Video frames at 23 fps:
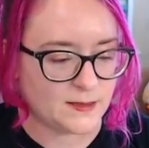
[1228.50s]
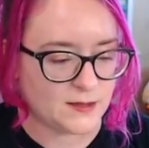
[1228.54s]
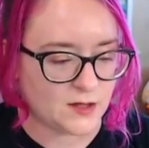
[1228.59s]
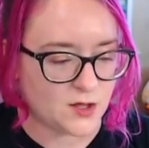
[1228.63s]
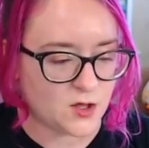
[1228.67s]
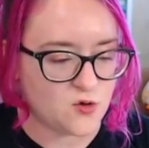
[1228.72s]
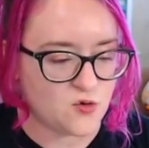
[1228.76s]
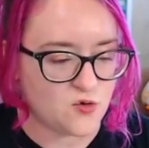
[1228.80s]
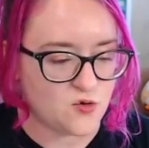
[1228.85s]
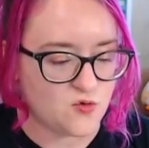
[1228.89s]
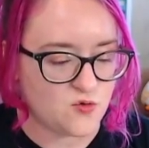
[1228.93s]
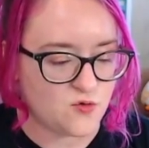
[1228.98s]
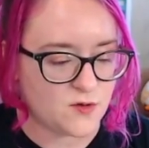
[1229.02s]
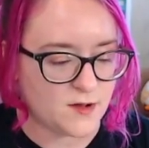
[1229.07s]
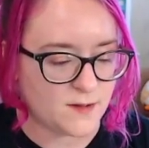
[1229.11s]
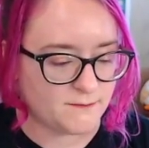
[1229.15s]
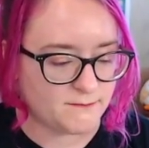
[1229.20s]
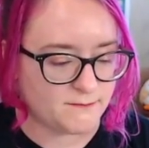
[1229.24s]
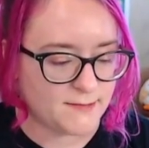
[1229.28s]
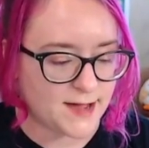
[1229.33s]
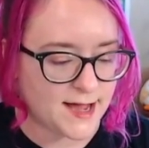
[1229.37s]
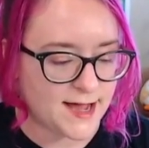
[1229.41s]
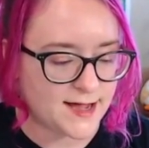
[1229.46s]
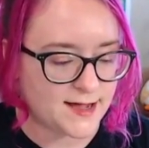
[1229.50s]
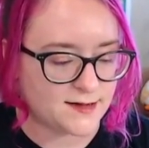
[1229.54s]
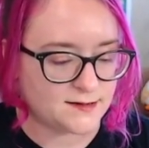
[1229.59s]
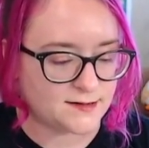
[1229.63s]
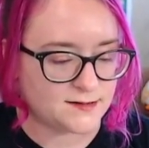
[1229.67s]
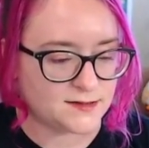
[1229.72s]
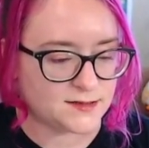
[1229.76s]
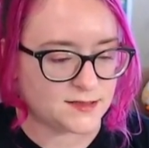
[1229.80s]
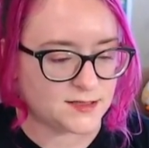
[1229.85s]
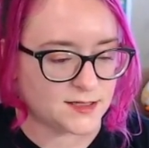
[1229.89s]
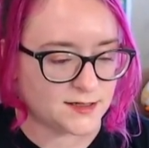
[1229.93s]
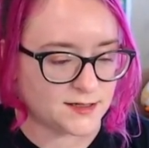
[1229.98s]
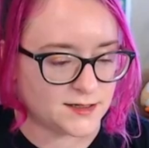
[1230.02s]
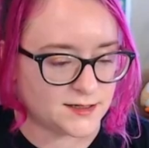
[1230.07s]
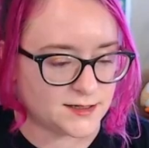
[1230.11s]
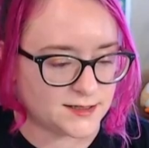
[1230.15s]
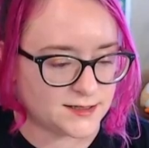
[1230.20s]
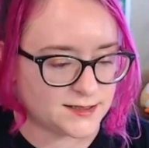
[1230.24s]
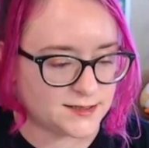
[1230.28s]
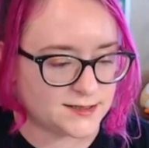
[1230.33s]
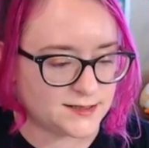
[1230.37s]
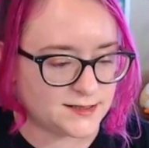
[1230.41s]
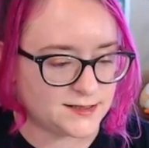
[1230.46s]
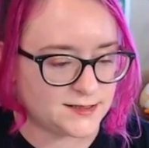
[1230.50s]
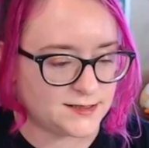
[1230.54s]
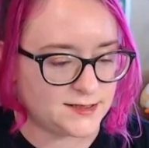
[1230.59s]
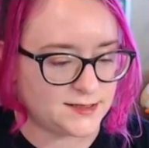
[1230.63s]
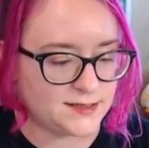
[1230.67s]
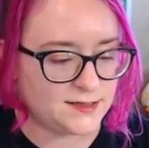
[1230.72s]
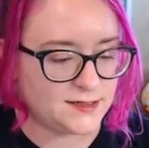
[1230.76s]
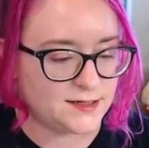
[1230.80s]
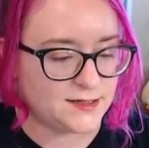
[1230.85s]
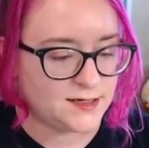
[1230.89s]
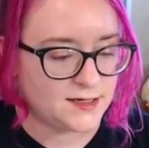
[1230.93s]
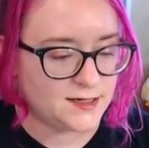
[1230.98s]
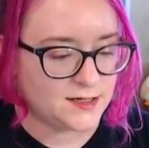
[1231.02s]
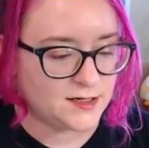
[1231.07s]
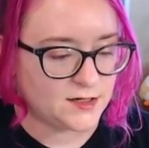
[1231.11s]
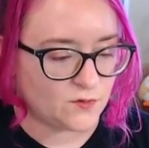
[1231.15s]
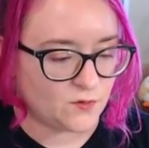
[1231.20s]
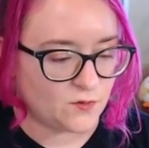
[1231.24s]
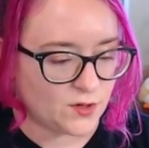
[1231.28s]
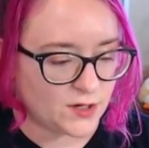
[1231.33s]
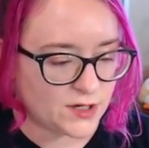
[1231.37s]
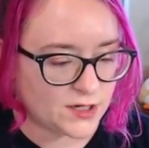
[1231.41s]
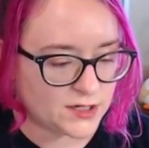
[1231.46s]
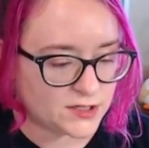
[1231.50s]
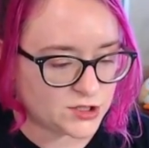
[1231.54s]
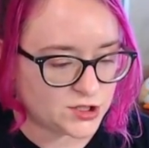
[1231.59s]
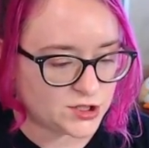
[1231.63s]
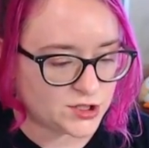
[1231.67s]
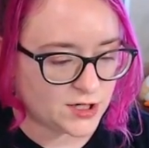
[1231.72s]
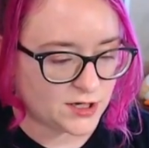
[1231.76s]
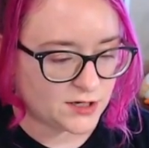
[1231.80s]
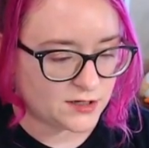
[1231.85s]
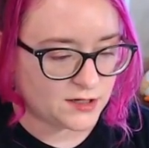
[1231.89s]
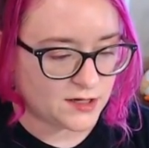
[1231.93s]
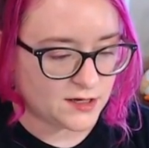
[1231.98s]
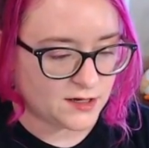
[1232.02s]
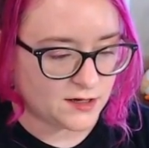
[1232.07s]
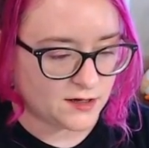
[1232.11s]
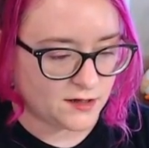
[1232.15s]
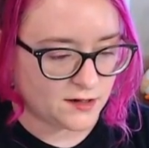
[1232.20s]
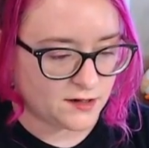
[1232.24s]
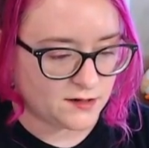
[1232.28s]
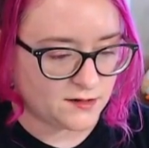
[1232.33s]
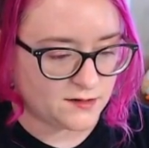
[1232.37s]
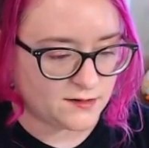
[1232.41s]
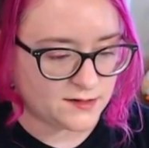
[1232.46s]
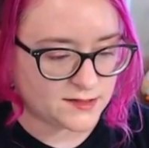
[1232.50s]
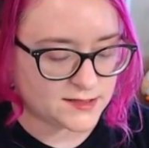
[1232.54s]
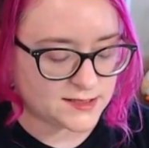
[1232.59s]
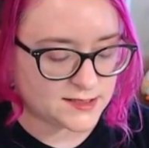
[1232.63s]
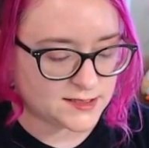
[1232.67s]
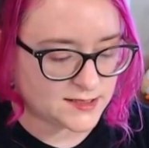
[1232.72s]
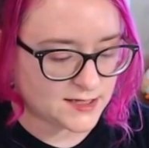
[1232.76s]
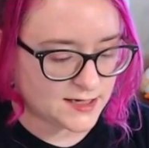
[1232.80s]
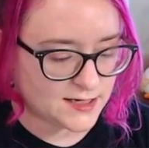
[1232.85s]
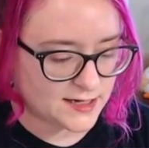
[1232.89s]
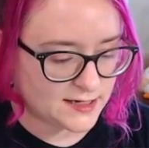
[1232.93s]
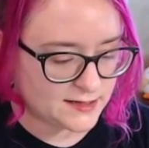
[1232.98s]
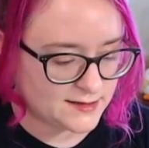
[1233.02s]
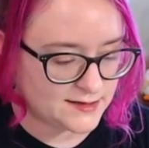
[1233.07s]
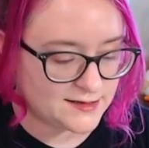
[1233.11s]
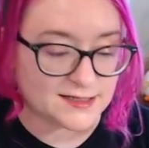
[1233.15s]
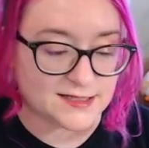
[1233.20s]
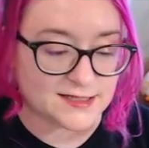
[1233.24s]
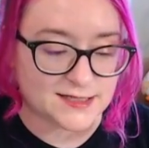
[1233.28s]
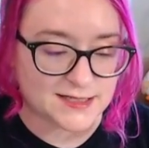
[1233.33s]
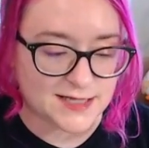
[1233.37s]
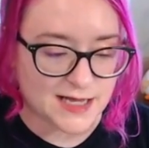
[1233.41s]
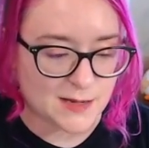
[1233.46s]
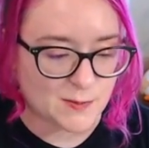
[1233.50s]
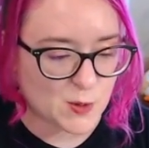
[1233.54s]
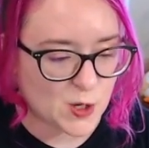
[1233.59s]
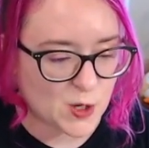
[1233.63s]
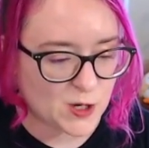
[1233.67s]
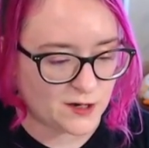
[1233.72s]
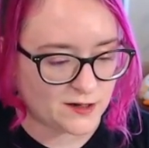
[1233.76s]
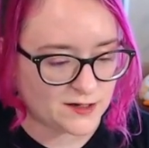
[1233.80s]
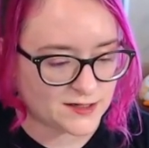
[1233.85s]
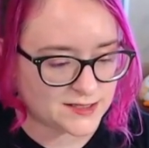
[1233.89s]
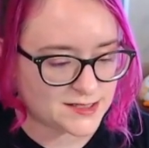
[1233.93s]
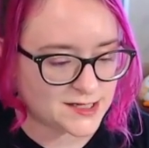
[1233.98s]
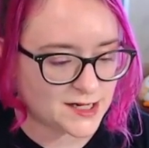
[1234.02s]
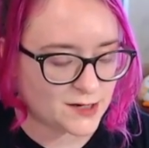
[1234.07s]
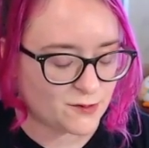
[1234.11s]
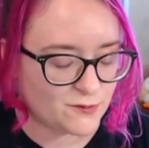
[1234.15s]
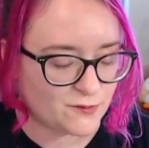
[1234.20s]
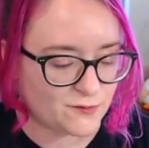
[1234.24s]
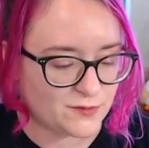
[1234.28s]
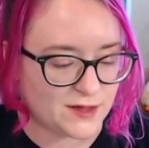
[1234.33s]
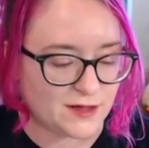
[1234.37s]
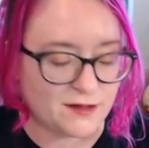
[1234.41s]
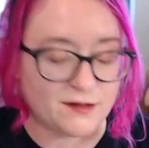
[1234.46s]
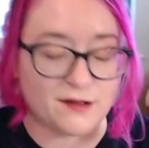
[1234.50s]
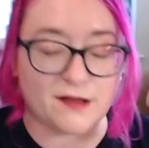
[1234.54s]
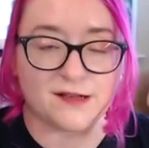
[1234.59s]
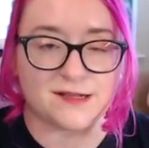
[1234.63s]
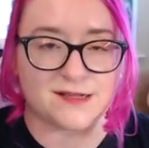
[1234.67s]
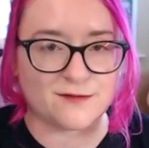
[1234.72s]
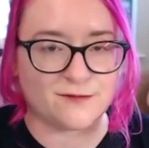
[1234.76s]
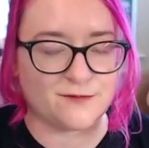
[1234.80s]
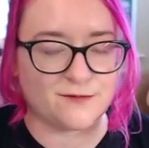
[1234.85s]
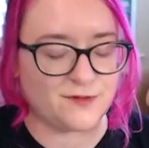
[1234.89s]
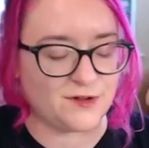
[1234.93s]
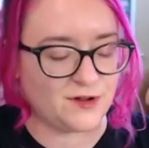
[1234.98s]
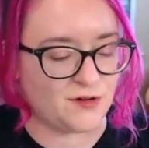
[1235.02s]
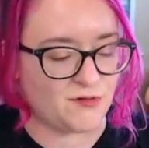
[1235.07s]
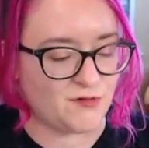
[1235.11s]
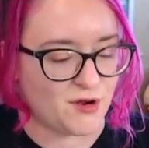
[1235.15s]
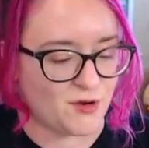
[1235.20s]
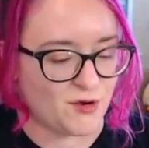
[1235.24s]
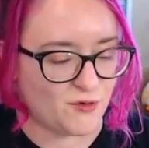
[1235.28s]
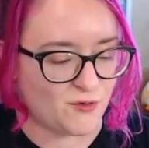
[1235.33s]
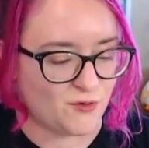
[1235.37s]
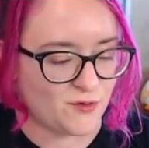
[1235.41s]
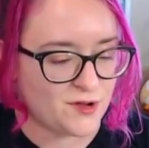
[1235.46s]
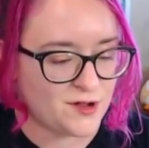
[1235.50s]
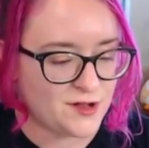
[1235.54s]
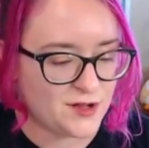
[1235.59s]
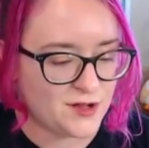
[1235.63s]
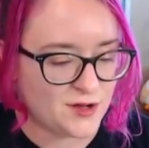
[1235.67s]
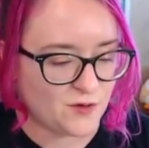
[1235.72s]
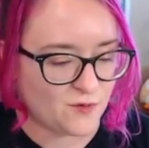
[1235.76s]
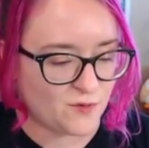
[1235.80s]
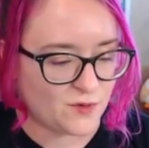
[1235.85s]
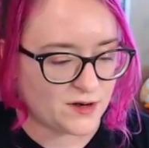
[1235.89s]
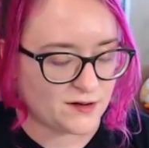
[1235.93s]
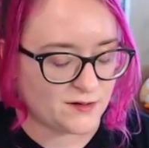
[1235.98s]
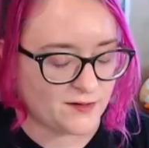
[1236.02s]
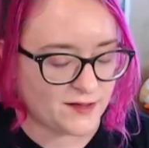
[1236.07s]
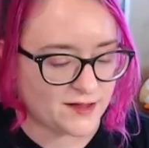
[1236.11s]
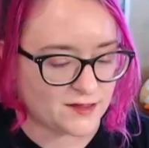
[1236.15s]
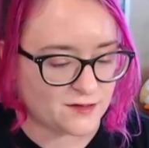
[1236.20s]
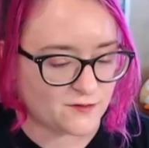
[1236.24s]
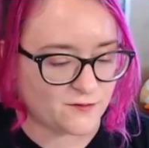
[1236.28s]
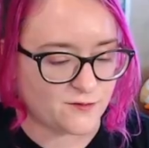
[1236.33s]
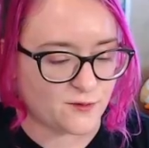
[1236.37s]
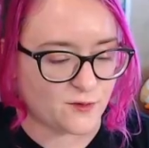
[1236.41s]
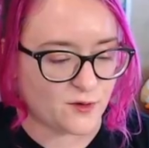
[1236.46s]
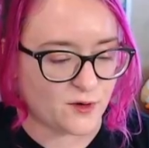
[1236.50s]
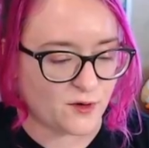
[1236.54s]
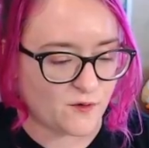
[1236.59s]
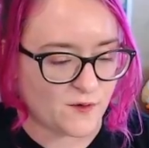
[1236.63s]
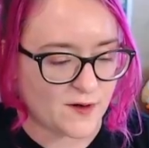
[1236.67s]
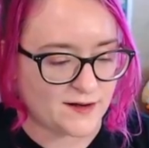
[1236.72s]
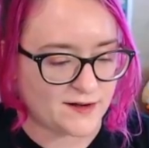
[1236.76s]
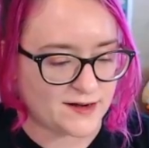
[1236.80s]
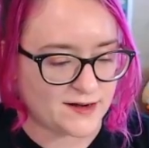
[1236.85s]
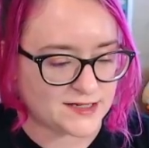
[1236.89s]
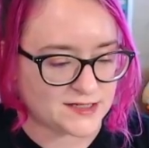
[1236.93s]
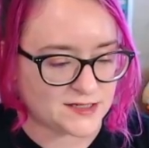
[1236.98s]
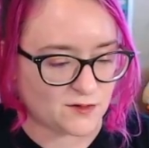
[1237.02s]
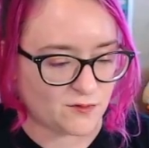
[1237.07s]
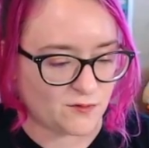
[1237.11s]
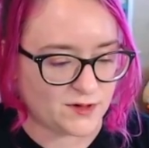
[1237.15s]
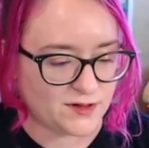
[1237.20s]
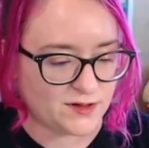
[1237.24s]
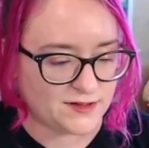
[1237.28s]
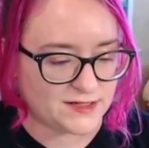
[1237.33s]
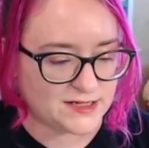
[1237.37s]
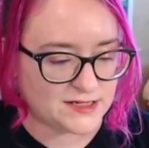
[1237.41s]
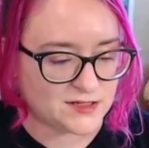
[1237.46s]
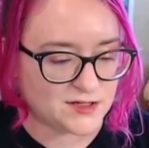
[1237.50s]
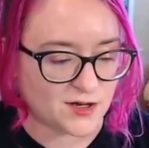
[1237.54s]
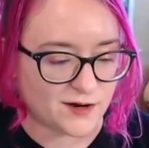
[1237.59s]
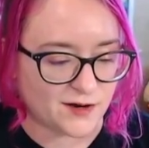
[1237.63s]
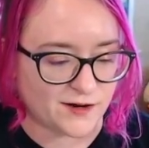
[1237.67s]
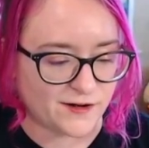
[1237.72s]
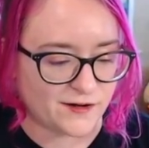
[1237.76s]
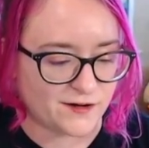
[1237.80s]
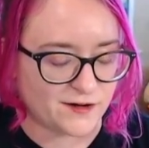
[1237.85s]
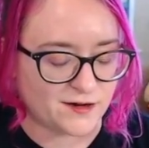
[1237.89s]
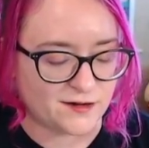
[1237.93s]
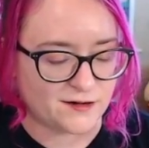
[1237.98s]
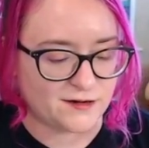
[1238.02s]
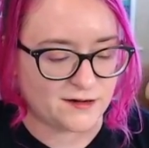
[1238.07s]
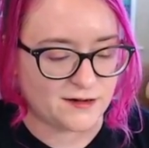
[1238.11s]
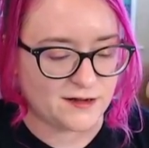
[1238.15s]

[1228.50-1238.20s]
Ooh, a Magneton, which, again, this is, I think, the same artist that as the Firo, where, like, the foreground has a really dark